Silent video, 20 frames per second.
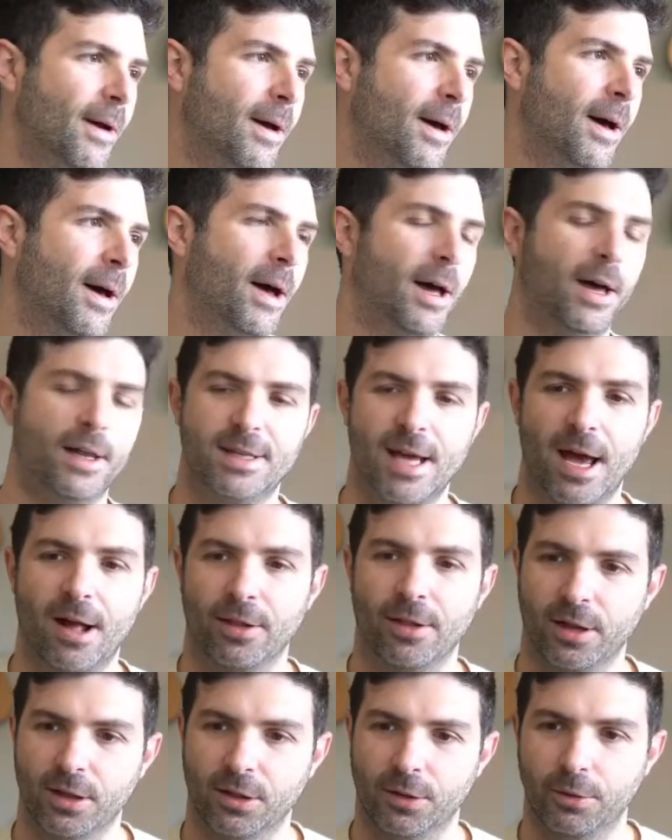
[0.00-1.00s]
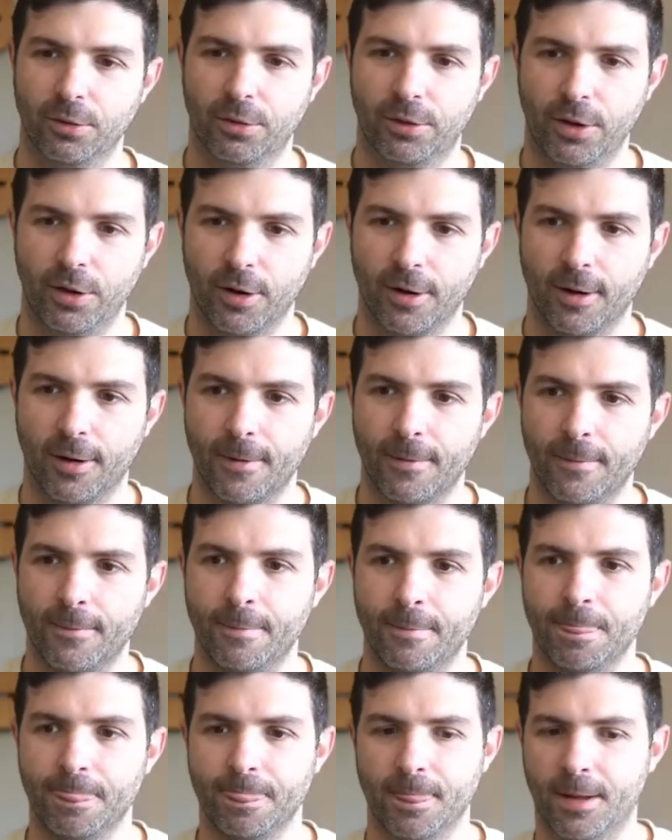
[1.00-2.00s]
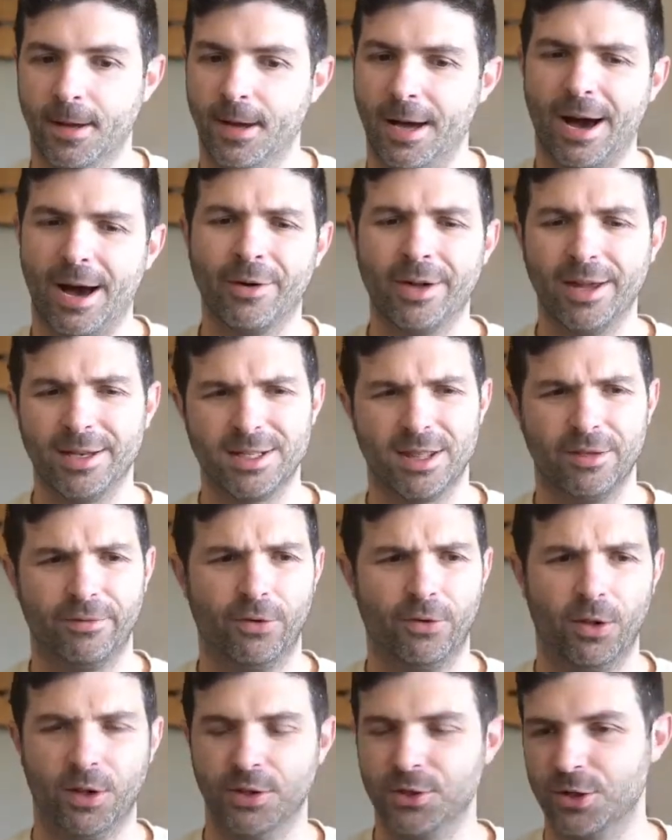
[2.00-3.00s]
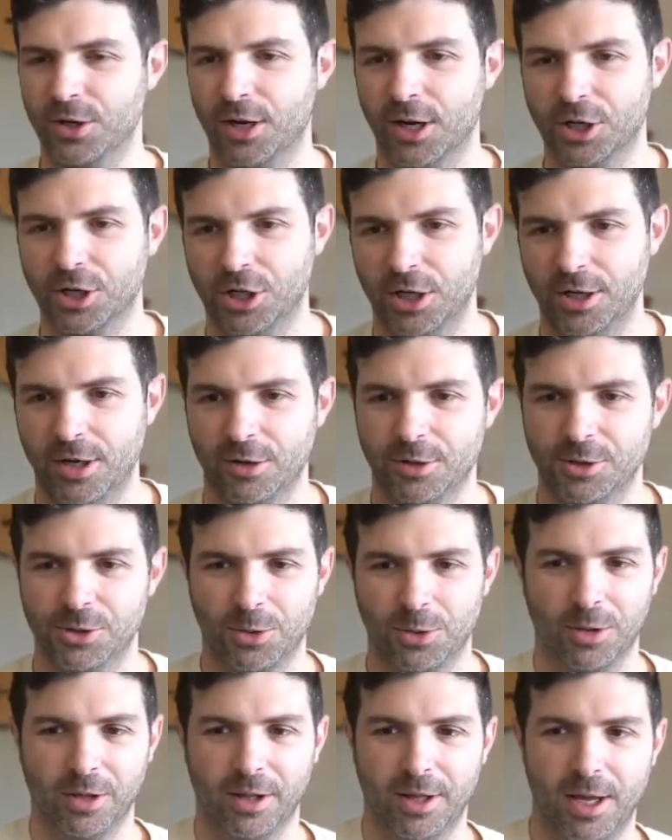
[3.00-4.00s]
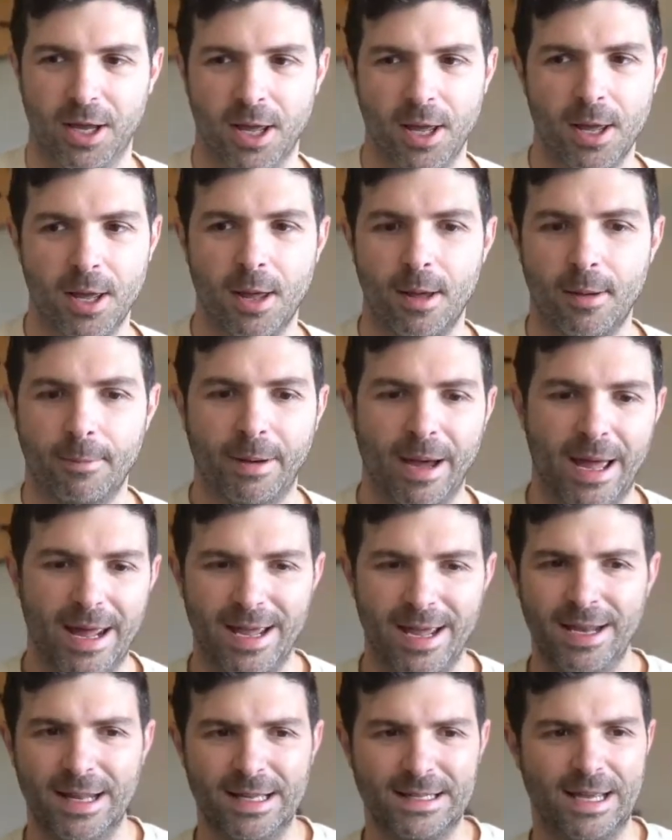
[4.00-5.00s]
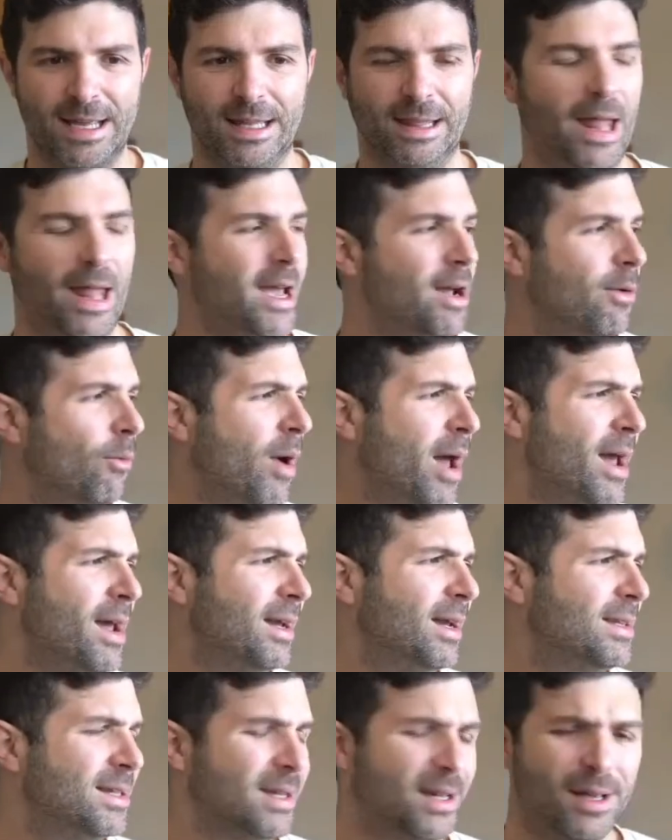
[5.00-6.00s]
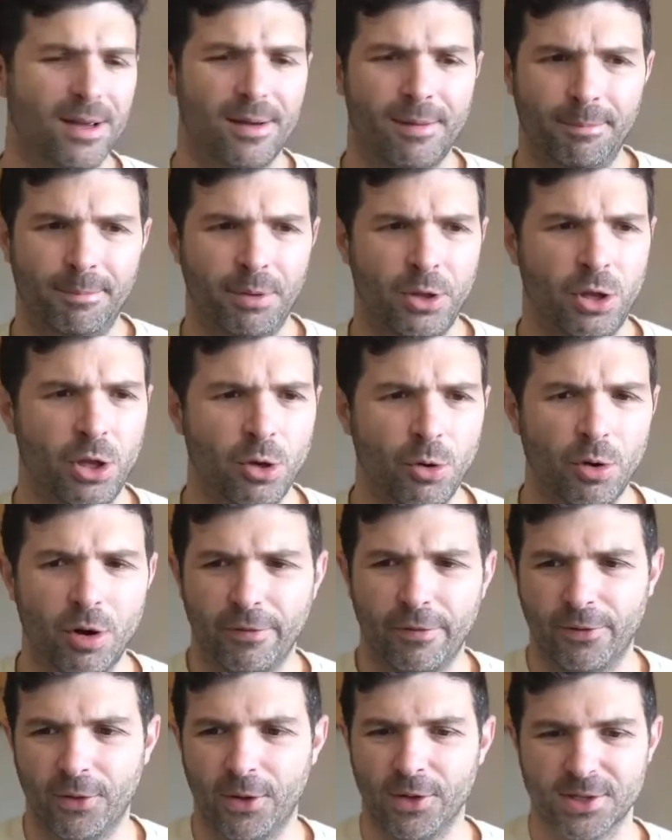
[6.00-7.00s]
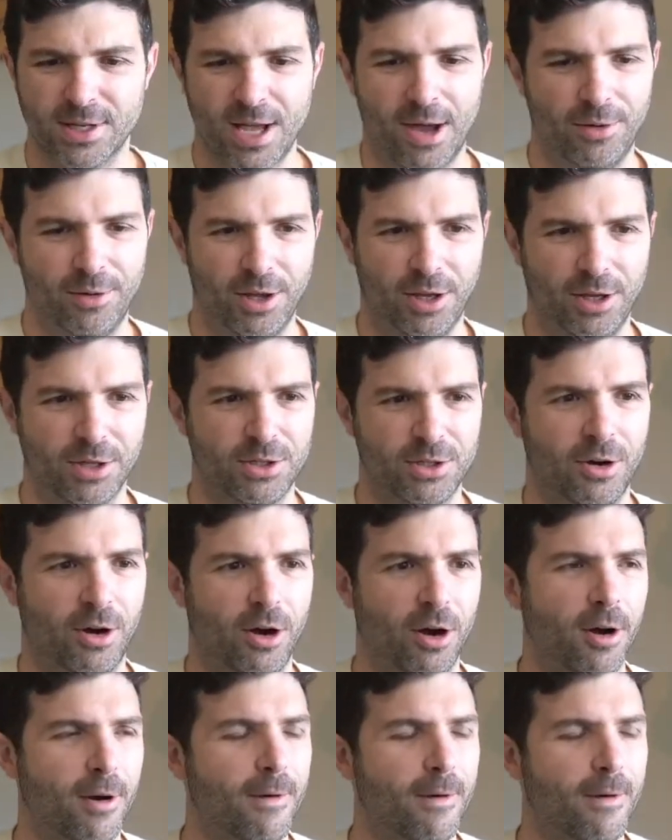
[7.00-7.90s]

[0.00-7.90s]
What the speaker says: Italian luthier. I'll get to the full introduction here shortly, but it is a lightweight, beautiful sounding guitar.